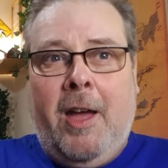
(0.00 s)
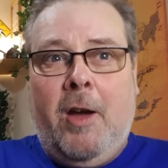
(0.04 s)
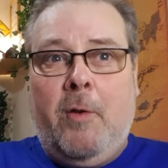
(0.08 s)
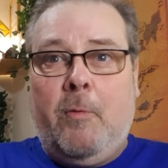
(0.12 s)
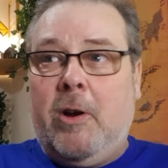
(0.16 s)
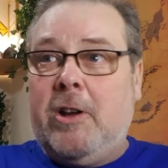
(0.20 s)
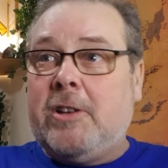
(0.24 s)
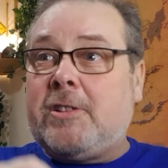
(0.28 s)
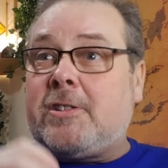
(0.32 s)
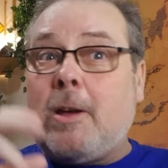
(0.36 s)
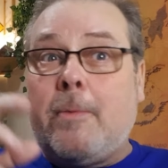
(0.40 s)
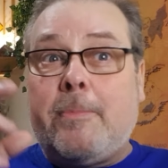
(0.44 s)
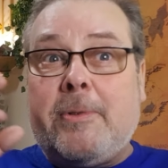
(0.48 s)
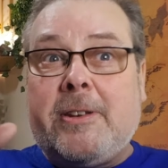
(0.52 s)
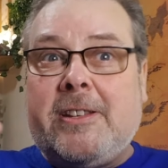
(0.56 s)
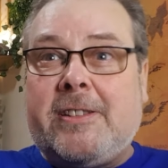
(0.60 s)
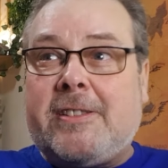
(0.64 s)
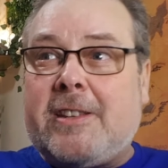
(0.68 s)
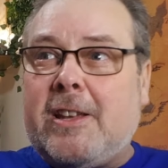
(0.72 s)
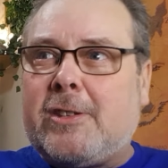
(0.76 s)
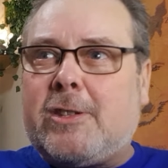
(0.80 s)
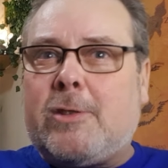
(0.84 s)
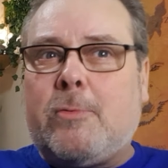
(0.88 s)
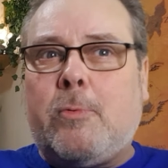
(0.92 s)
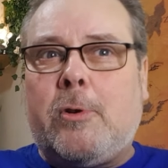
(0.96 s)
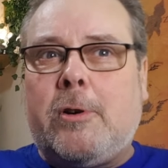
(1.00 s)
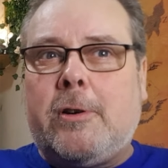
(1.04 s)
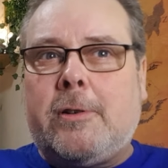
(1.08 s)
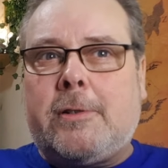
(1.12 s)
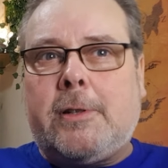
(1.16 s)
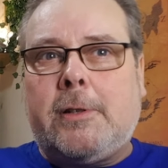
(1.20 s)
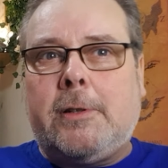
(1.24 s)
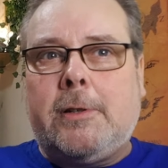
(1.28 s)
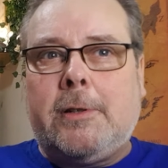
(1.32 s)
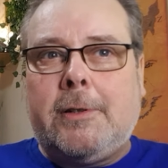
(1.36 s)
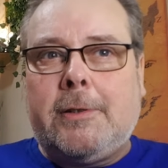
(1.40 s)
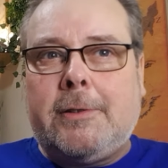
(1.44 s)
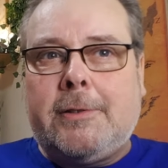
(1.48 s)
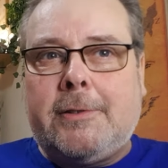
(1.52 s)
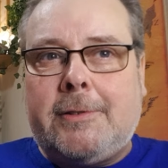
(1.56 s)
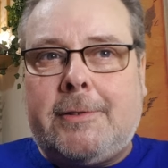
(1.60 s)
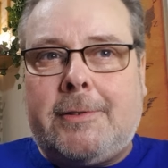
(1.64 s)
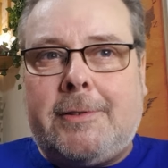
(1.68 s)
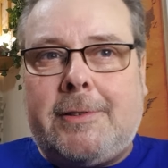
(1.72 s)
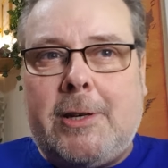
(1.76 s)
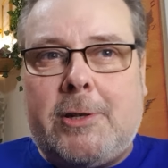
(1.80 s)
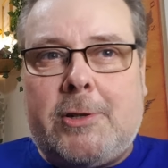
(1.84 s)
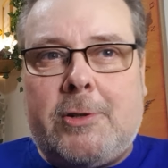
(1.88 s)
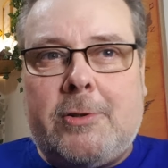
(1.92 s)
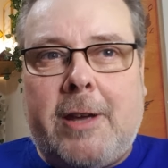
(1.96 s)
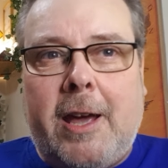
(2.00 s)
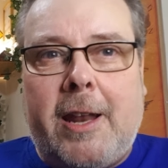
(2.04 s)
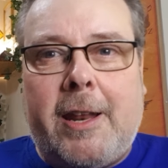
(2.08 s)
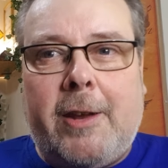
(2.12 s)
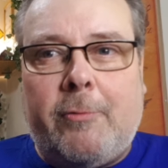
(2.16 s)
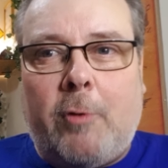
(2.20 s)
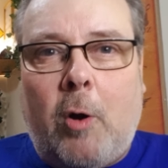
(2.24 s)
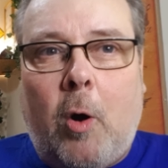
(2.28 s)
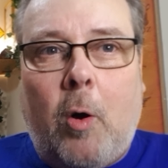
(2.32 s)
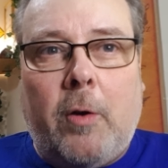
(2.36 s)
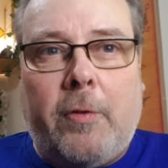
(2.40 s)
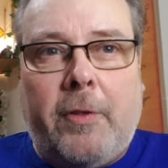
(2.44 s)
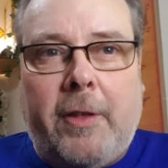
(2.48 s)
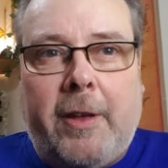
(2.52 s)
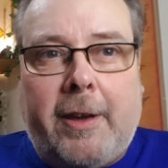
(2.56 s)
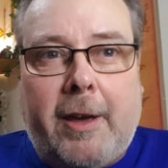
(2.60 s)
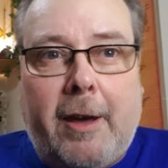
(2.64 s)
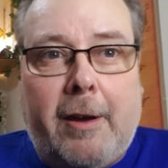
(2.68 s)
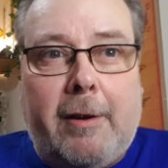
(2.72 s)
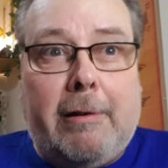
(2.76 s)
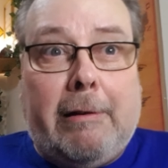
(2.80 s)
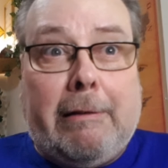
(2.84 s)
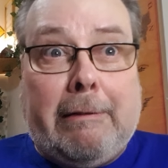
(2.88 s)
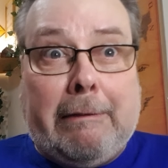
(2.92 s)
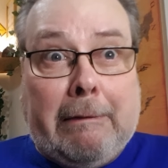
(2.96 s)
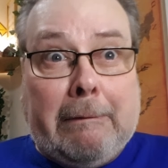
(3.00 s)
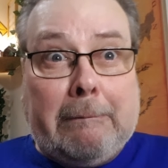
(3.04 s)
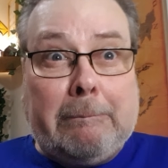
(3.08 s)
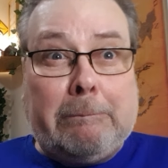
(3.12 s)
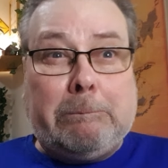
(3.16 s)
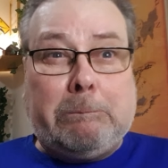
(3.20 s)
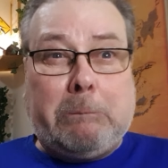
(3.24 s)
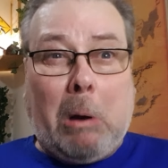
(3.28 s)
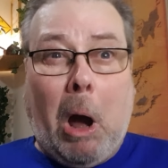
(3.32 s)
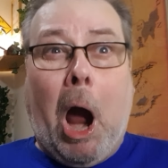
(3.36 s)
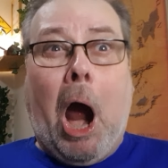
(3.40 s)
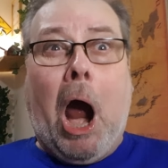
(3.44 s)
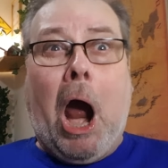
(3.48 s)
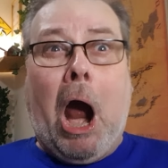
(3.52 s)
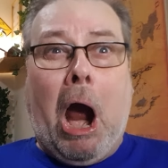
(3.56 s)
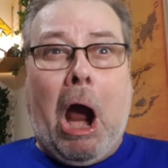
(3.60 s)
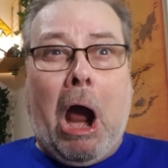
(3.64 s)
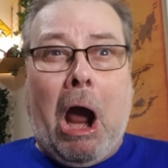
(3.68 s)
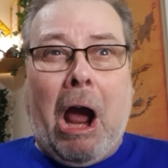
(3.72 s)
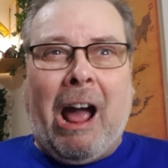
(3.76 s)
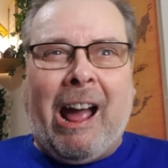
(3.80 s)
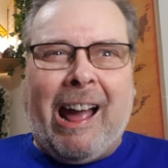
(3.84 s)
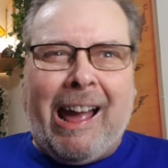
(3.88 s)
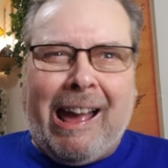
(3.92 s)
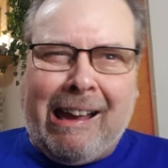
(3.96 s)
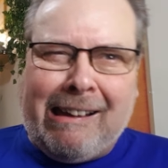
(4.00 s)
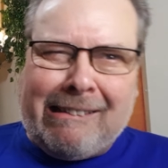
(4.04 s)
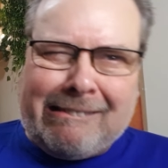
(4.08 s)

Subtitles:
Where somebody says the word, did you get it wrong? And they go, ah!